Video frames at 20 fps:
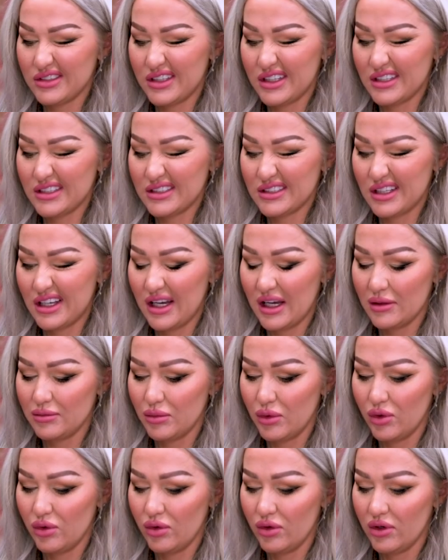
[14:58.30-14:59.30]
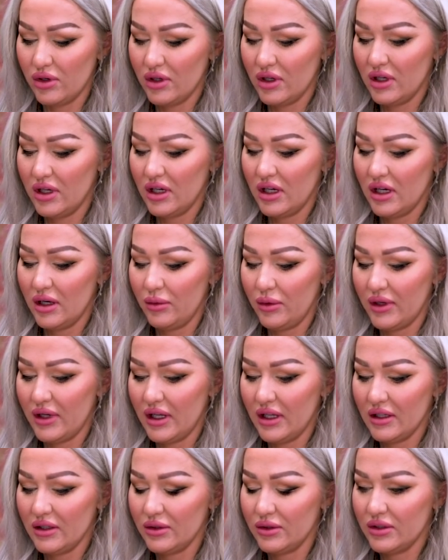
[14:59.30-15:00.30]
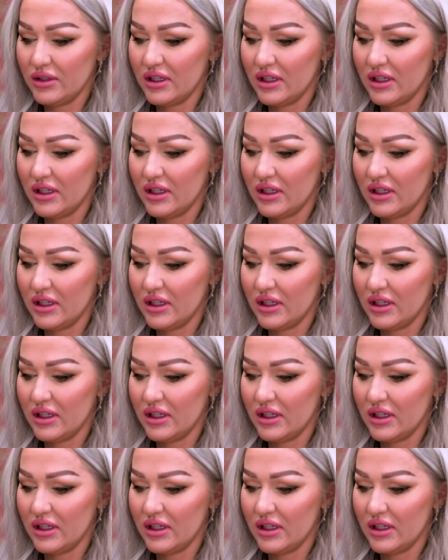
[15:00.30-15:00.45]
this side more. And when I look